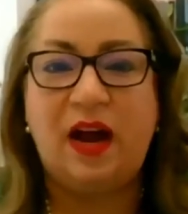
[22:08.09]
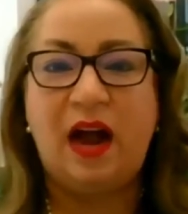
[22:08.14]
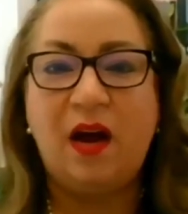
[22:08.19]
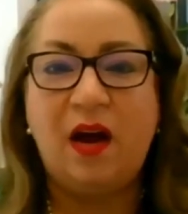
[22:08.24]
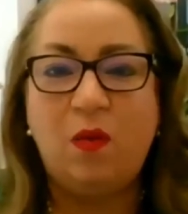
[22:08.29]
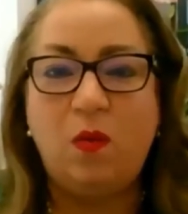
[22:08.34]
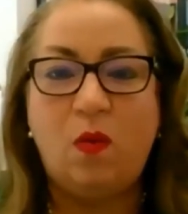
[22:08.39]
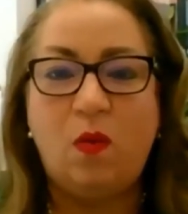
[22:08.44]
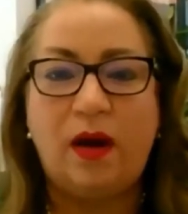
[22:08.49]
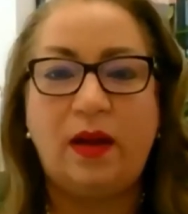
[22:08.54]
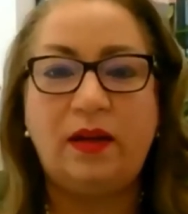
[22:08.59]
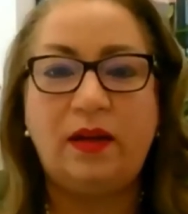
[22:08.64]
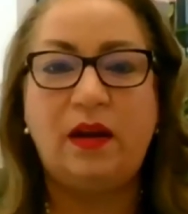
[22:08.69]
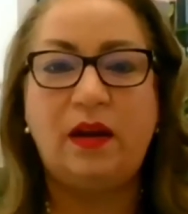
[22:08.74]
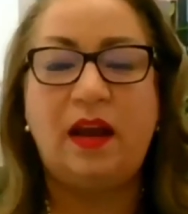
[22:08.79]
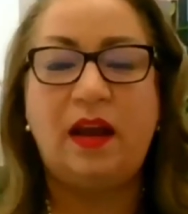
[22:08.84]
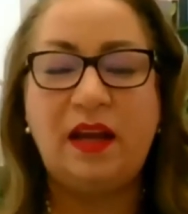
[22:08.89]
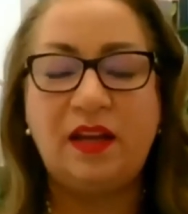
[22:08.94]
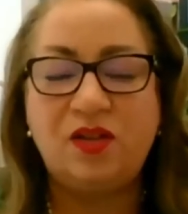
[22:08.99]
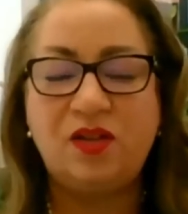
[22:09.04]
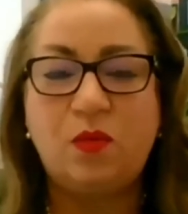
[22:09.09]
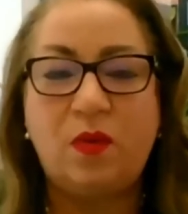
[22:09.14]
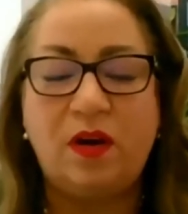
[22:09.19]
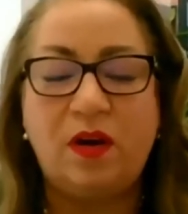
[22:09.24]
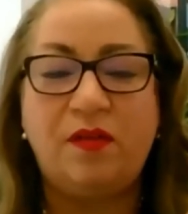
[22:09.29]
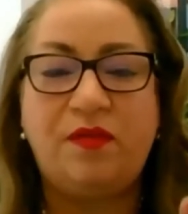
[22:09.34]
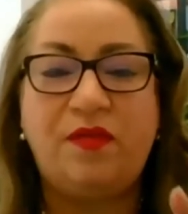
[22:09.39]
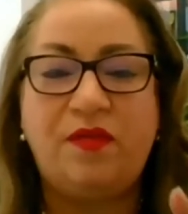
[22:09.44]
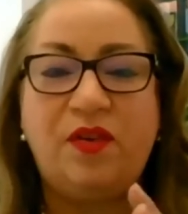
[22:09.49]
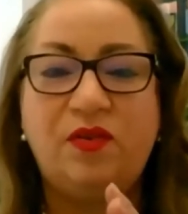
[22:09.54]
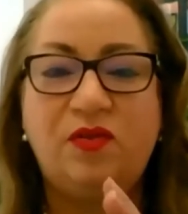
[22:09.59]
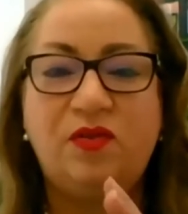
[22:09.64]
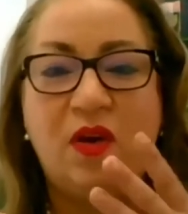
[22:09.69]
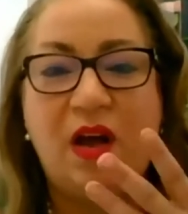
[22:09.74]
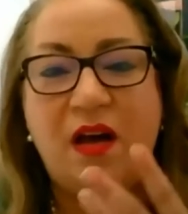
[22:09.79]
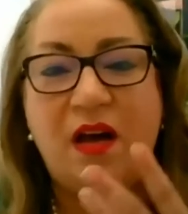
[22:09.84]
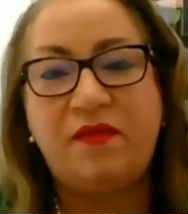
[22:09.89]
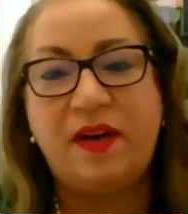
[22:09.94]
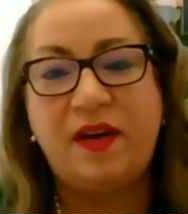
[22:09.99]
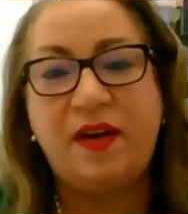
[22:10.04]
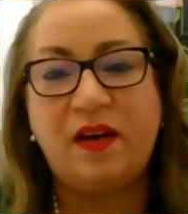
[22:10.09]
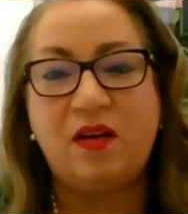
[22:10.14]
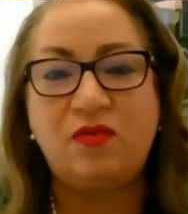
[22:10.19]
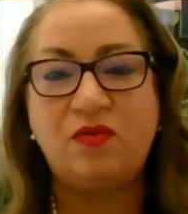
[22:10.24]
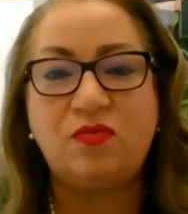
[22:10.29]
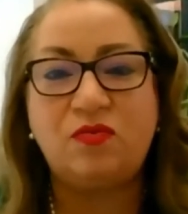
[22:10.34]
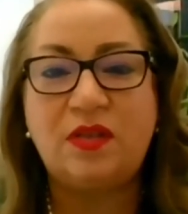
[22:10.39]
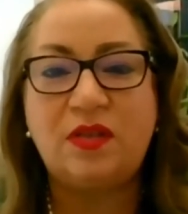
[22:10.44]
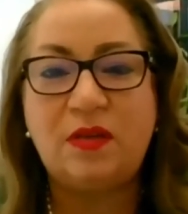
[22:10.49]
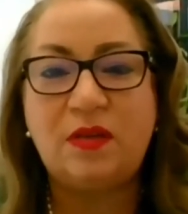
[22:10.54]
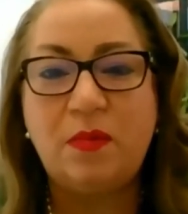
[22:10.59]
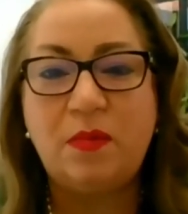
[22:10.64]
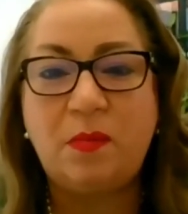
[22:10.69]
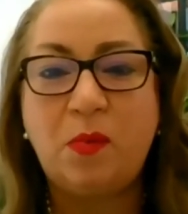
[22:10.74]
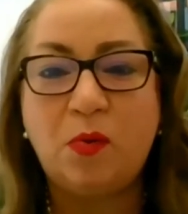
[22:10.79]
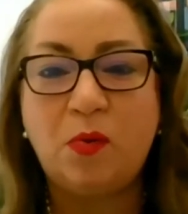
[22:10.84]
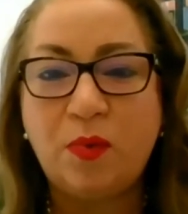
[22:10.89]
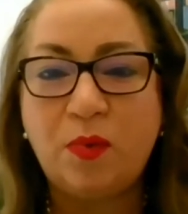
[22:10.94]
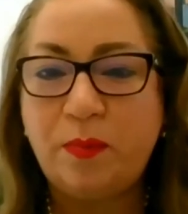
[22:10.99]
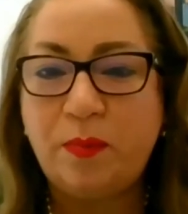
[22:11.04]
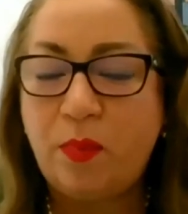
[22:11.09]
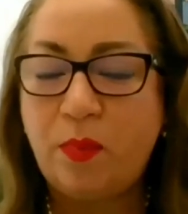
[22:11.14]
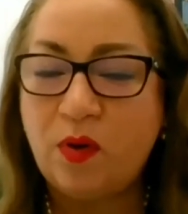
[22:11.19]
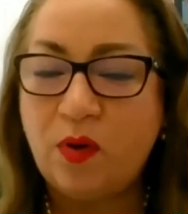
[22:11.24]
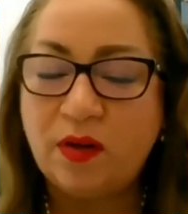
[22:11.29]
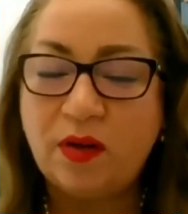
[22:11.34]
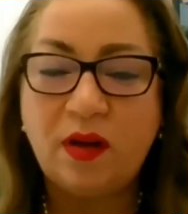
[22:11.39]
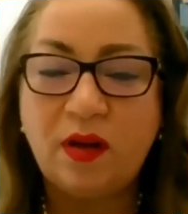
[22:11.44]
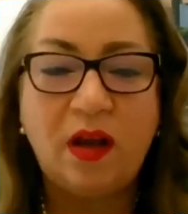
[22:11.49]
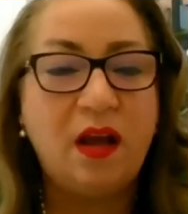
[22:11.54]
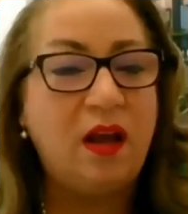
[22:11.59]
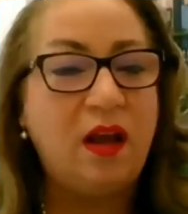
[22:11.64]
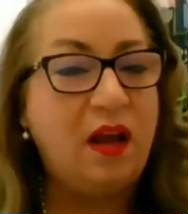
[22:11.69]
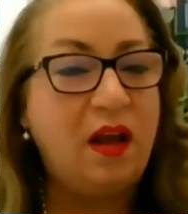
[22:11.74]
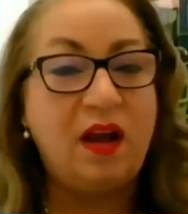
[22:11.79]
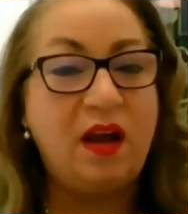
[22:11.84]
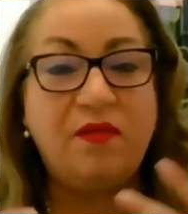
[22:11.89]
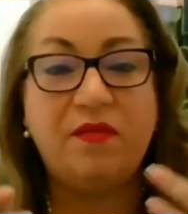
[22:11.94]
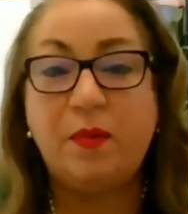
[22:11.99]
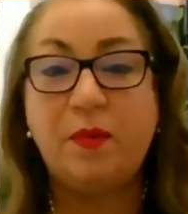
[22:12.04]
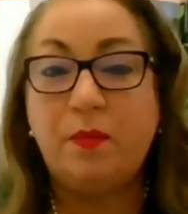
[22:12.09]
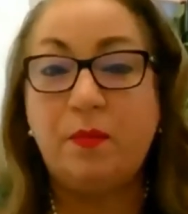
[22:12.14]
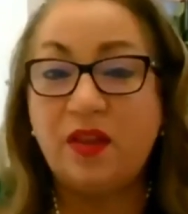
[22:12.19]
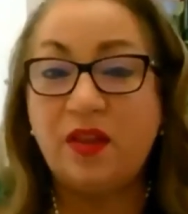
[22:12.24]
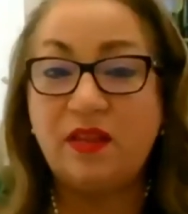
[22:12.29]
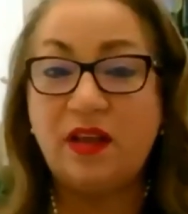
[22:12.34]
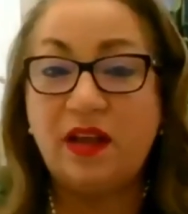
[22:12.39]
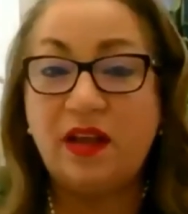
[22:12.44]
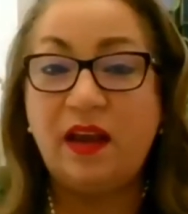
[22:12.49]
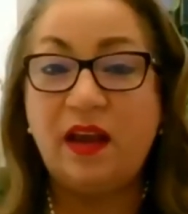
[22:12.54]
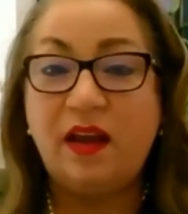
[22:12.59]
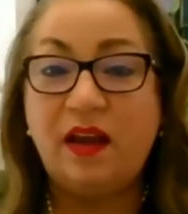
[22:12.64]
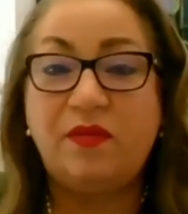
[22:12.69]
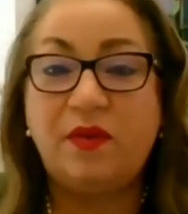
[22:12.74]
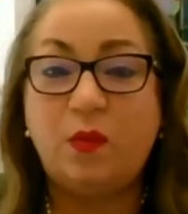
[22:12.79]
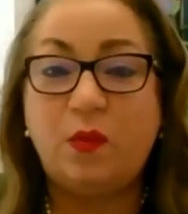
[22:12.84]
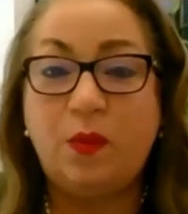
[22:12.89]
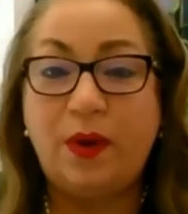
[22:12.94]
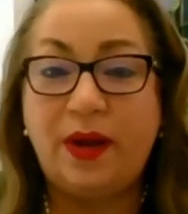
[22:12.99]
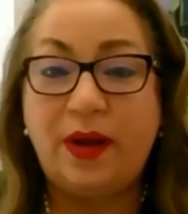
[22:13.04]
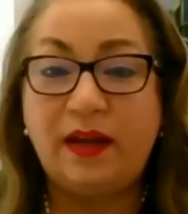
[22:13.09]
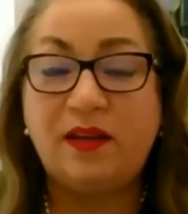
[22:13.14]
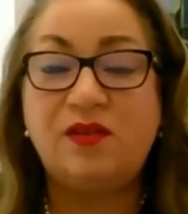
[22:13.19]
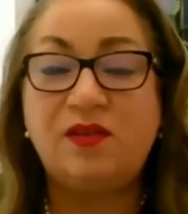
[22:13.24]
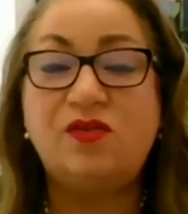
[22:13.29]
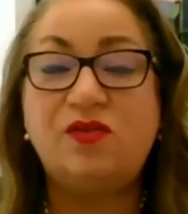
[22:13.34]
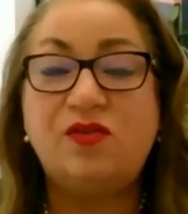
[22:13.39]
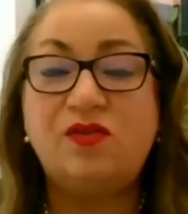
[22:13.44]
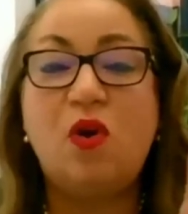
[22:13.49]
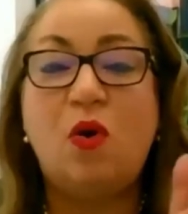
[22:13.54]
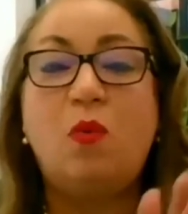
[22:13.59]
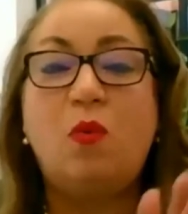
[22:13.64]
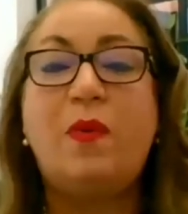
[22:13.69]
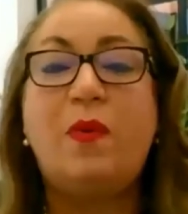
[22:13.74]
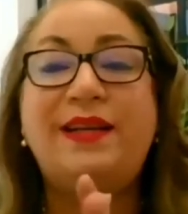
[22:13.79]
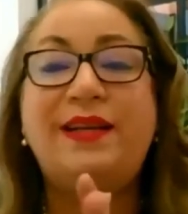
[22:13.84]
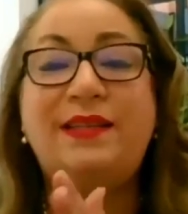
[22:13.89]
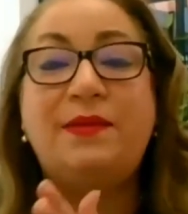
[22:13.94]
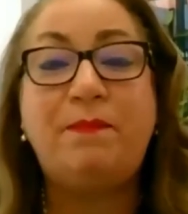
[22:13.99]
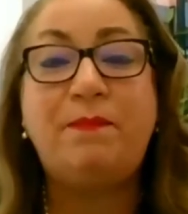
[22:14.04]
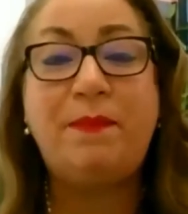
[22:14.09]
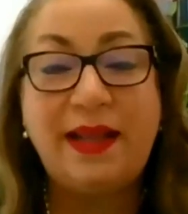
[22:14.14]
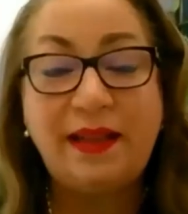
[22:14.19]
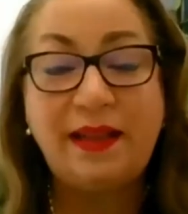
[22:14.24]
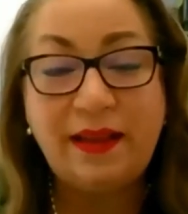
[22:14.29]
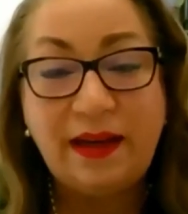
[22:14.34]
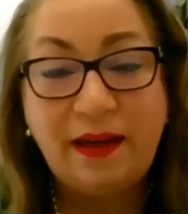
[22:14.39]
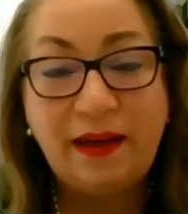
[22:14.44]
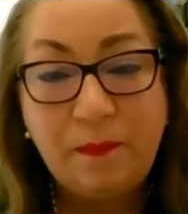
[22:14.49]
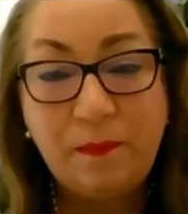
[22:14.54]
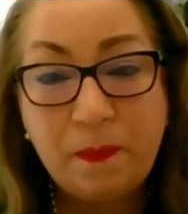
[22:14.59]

I want each one of you to have an accounts receivable report every Monday, every week, to know what is pending,